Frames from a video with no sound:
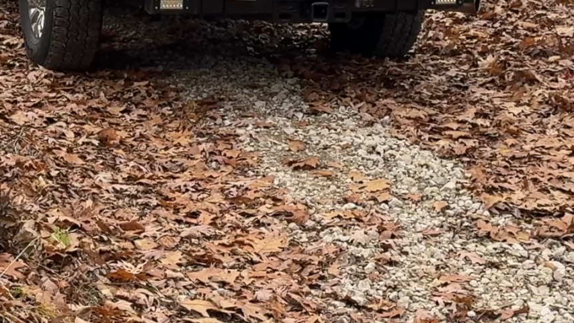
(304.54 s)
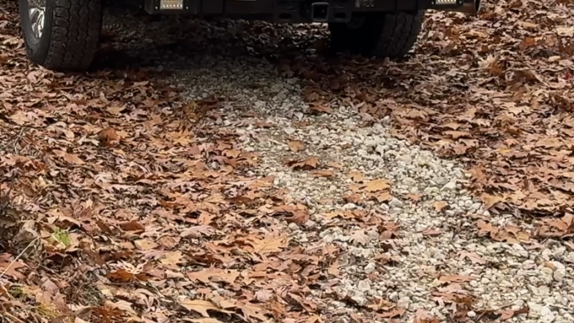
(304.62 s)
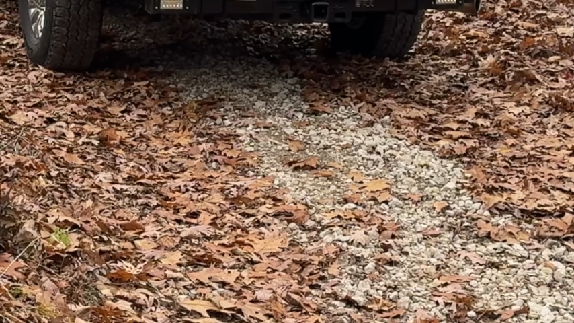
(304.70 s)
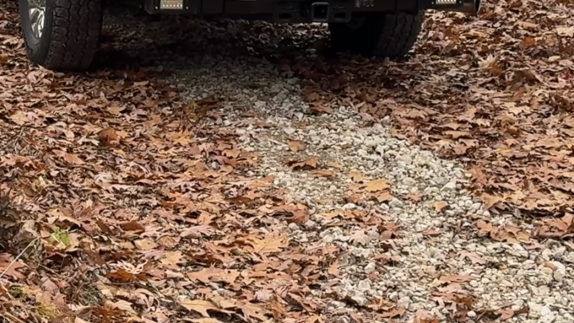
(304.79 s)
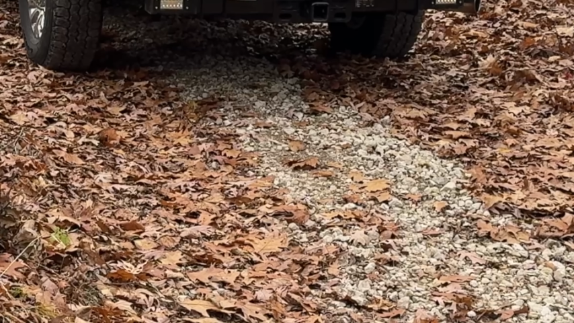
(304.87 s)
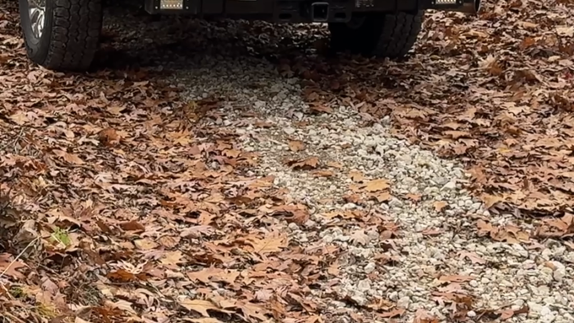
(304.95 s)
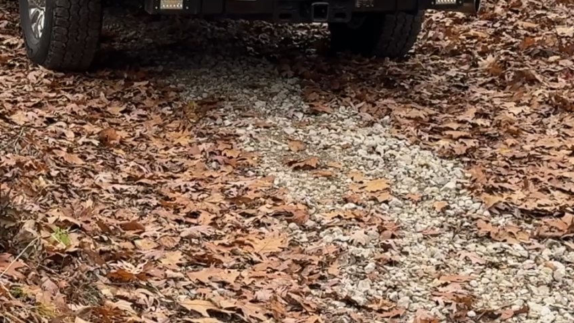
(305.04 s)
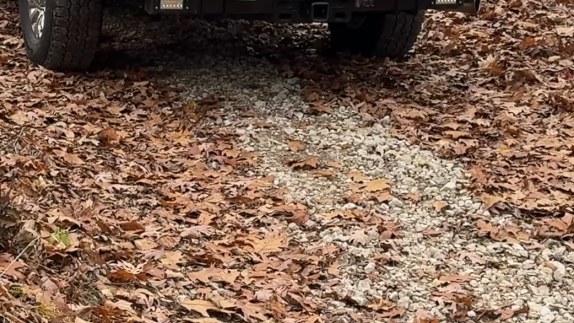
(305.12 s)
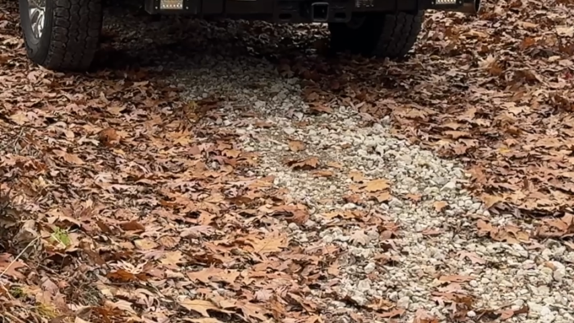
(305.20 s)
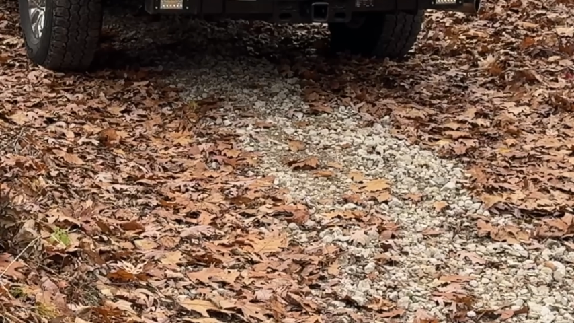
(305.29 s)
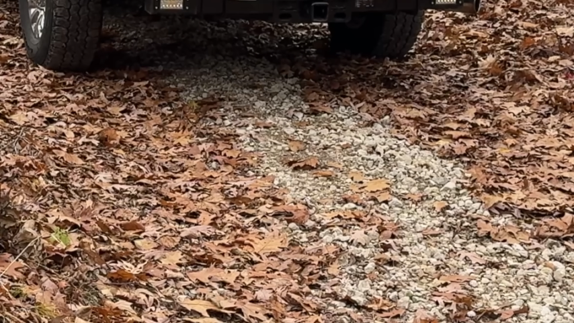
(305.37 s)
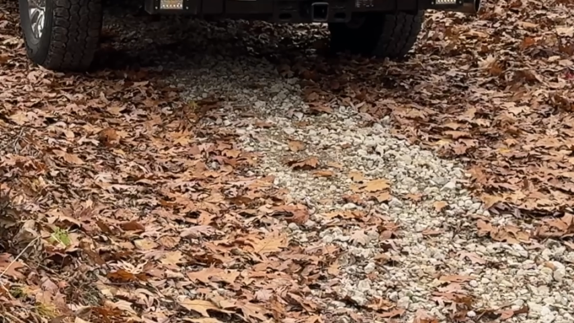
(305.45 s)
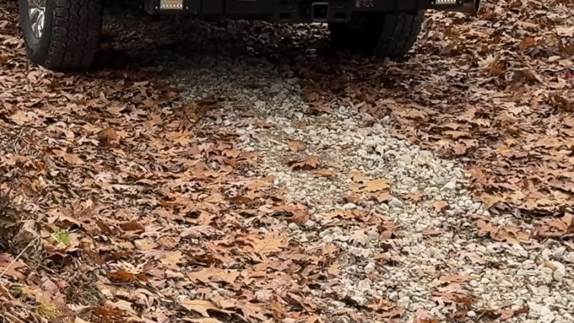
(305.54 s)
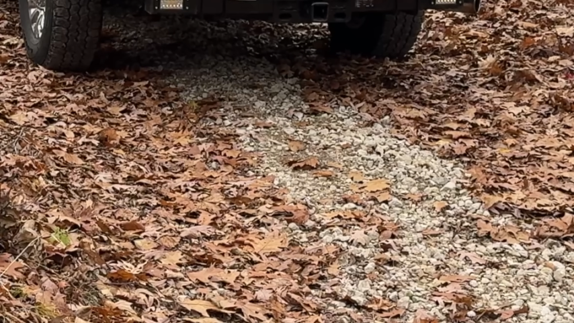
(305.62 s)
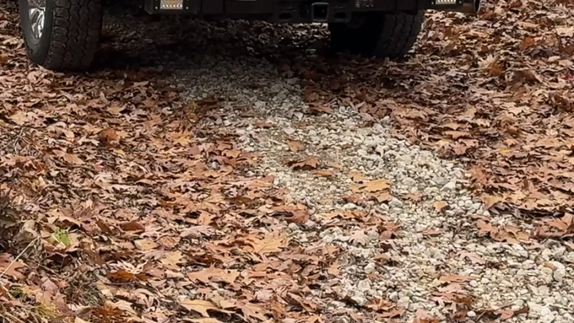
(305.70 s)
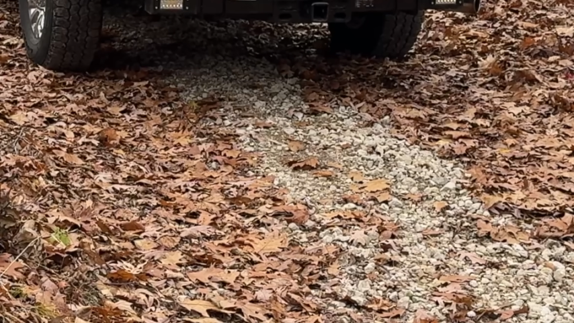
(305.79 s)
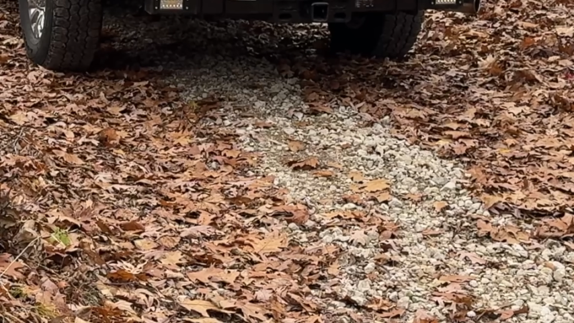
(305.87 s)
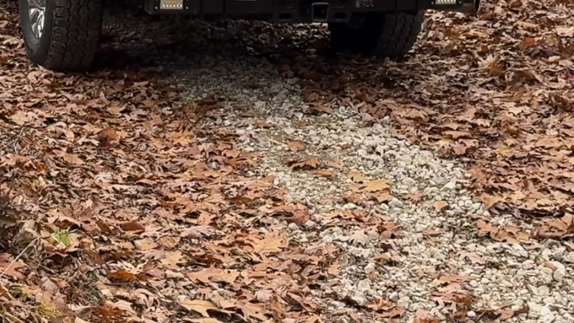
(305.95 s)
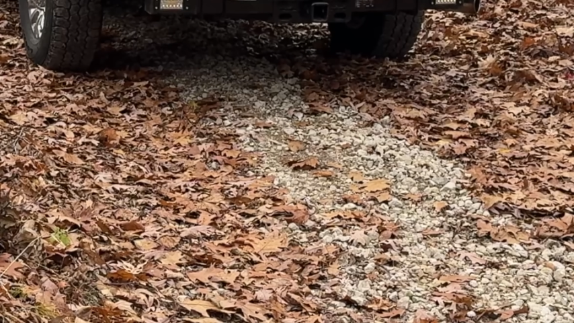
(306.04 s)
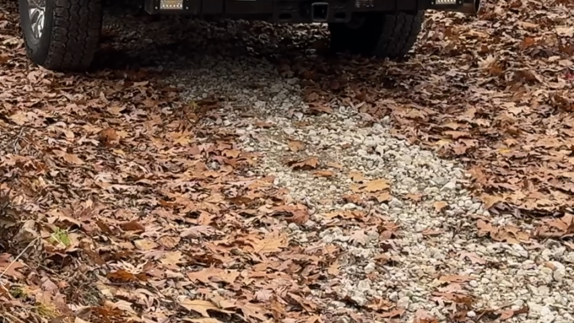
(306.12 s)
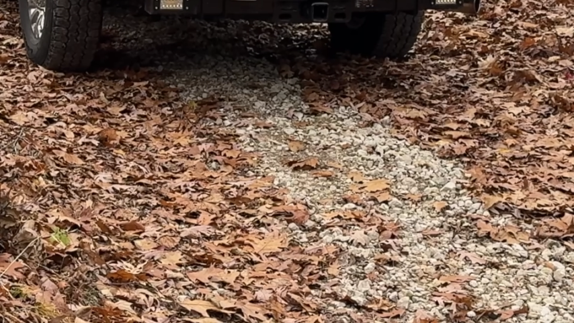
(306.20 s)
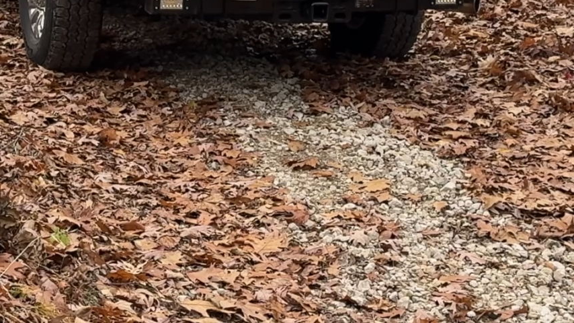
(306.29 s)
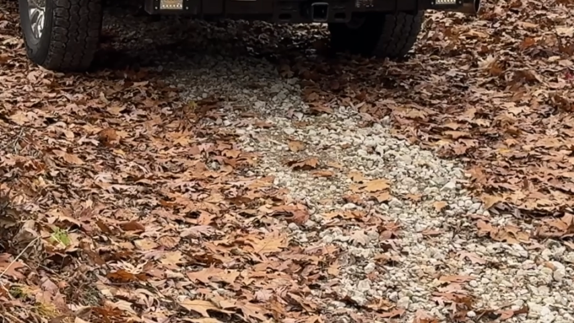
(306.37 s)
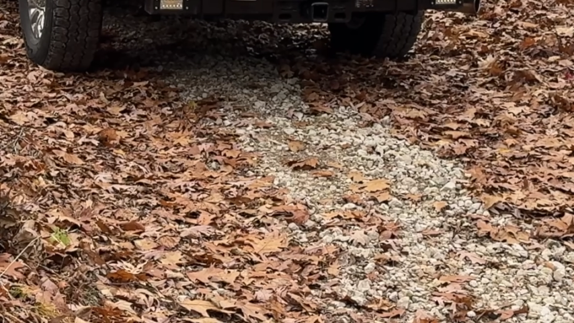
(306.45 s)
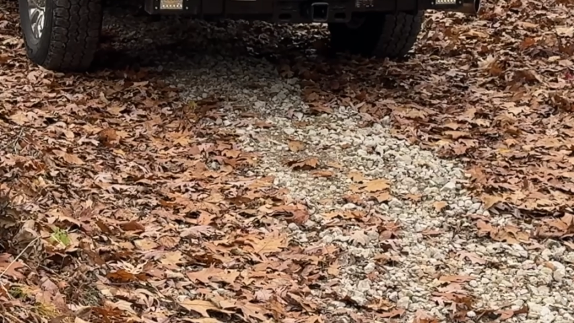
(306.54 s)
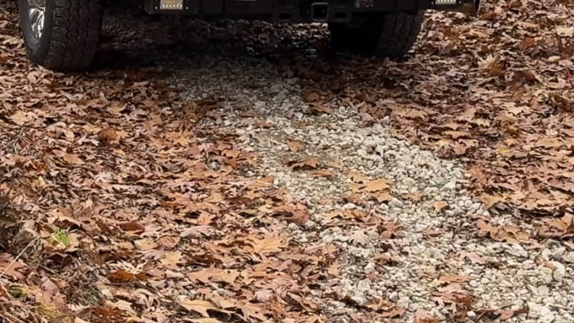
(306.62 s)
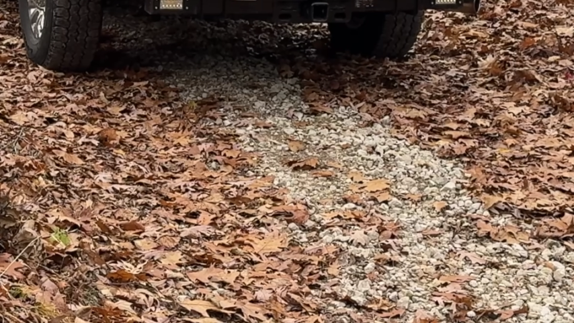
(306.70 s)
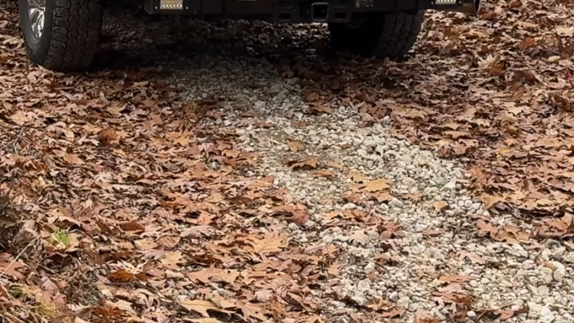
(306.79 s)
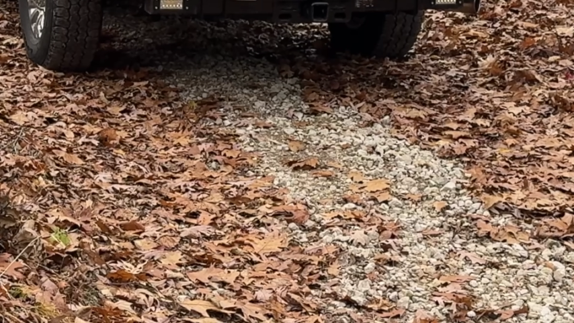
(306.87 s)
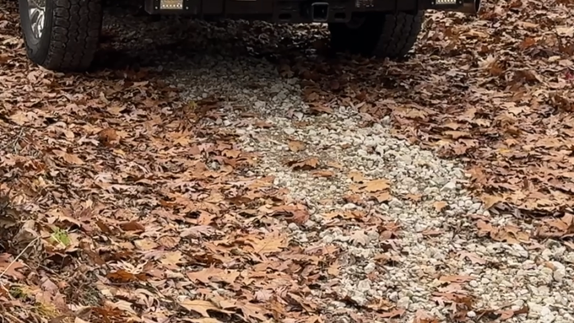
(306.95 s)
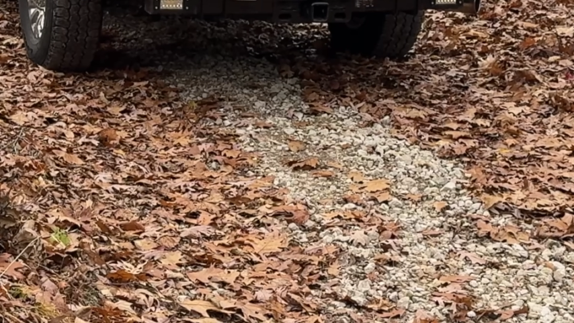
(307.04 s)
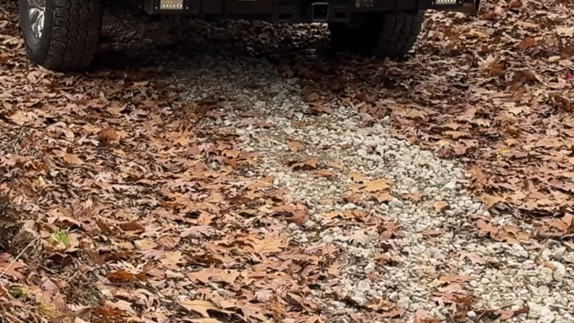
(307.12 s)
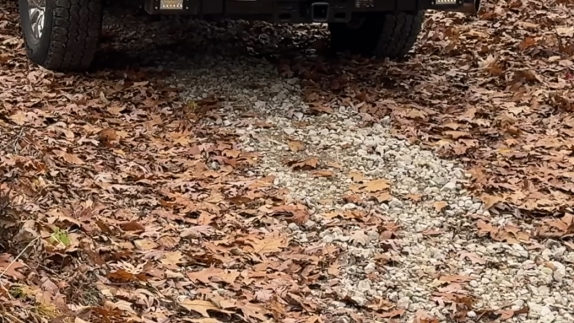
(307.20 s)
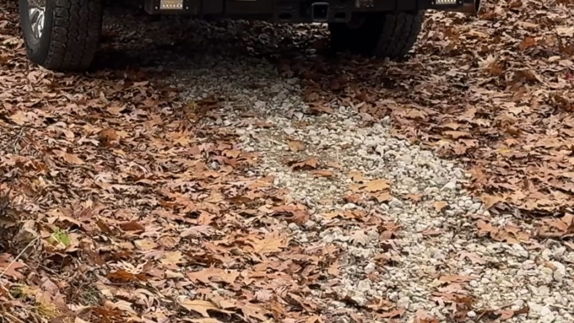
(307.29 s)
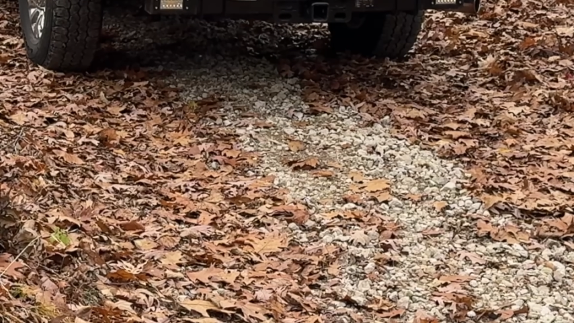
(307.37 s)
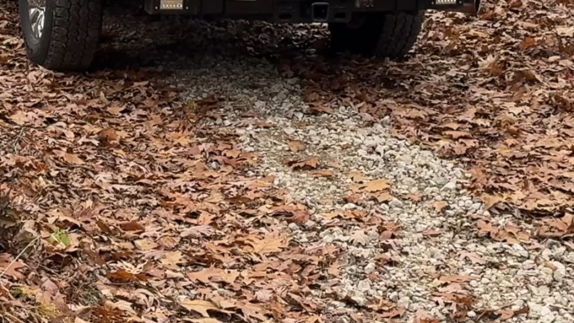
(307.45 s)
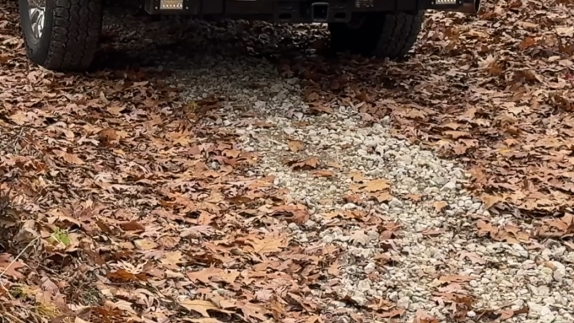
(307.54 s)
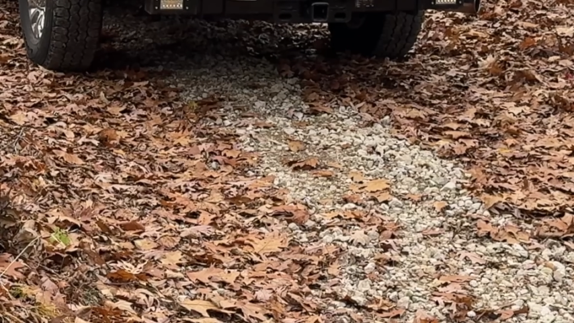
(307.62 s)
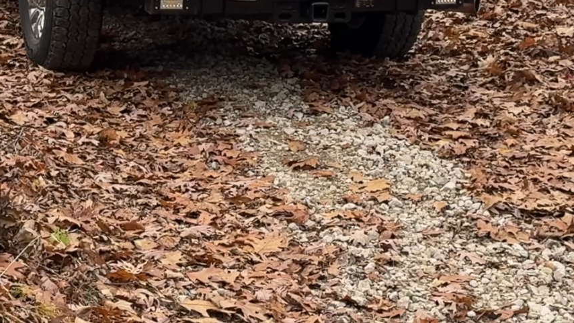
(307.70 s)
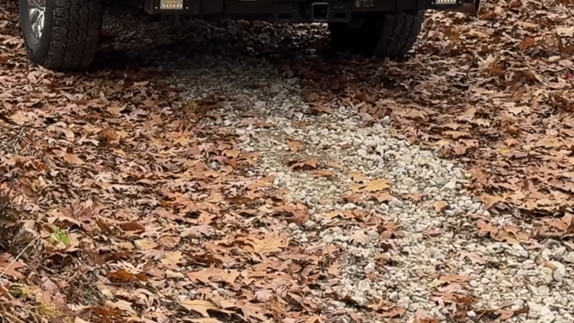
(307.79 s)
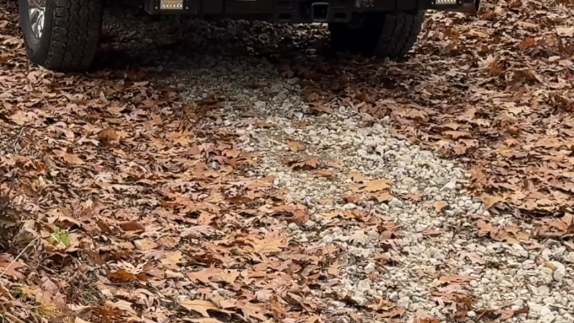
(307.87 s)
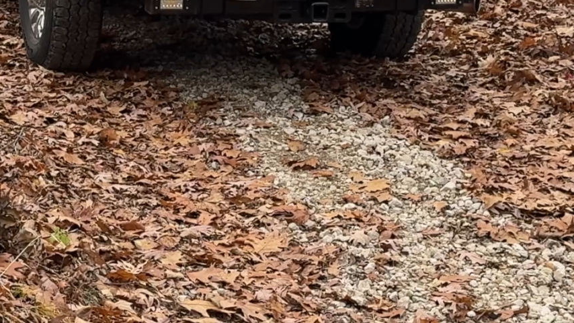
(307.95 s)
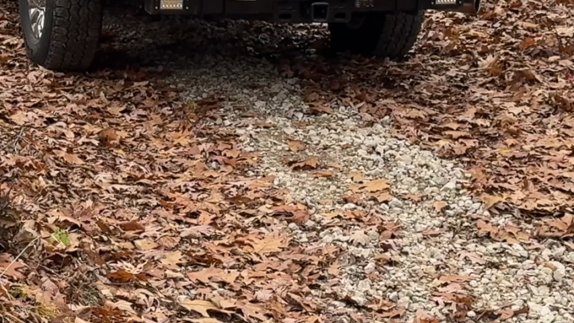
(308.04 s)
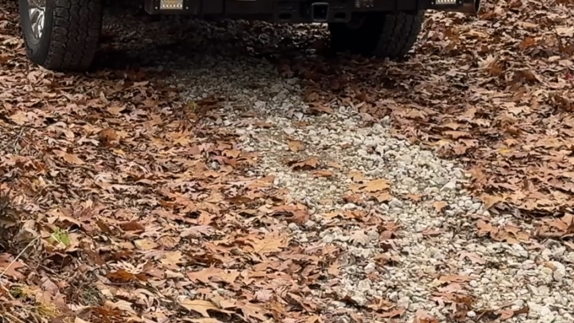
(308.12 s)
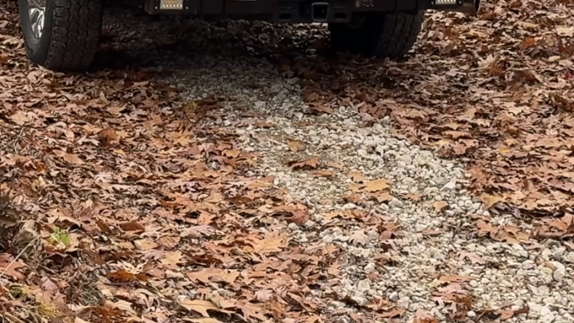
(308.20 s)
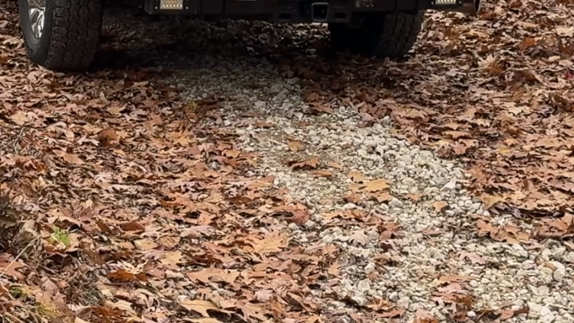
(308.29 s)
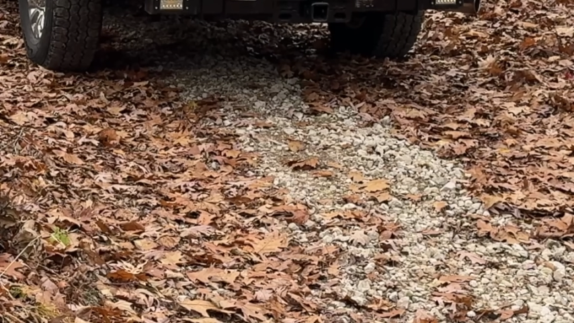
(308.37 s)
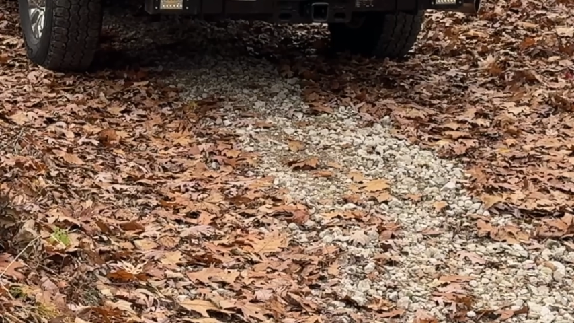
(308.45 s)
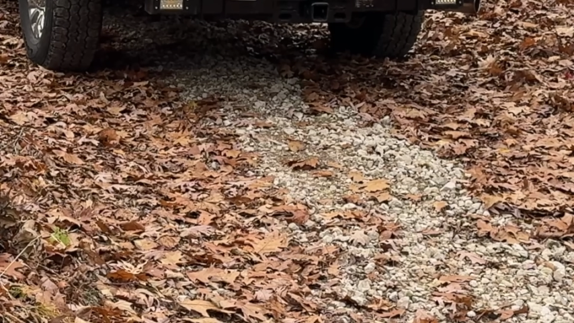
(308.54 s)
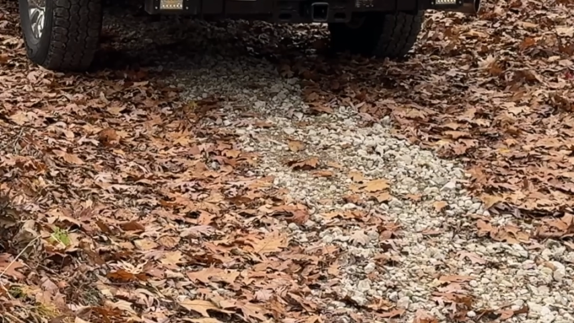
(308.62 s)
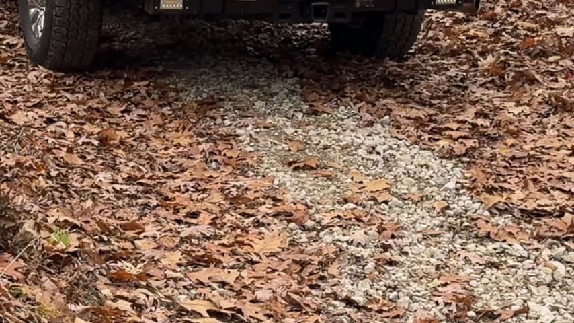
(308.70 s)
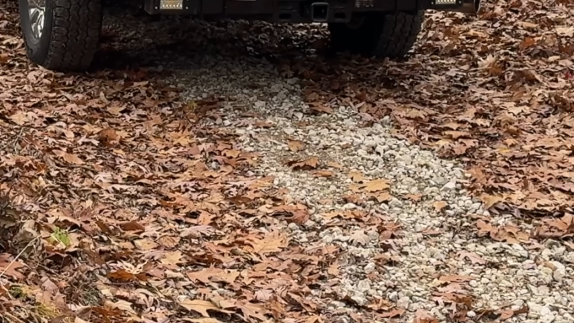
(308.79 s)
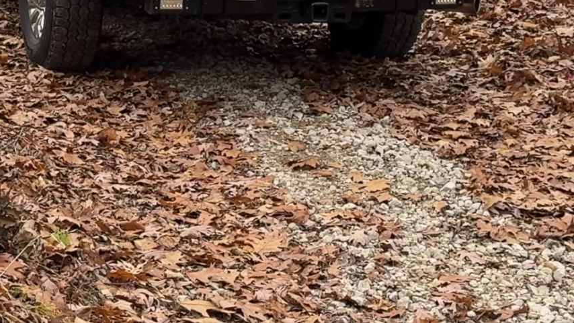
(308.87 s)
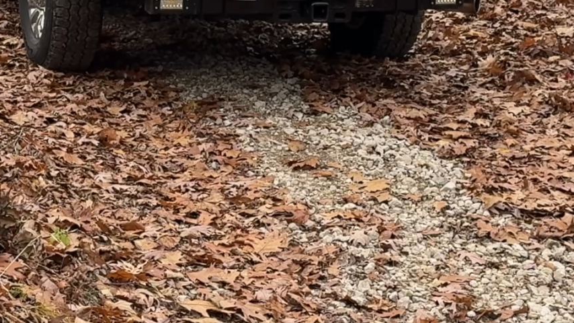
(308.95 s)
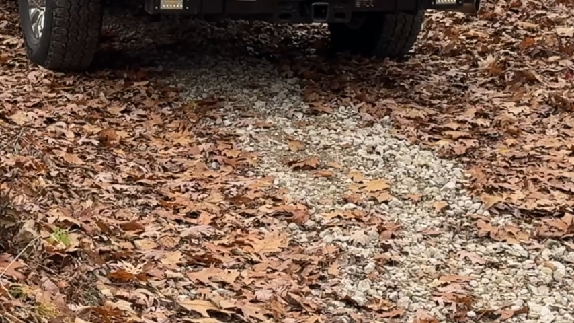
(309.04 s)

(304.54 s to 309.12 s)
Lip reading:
No face is visible, so there are no lips to read.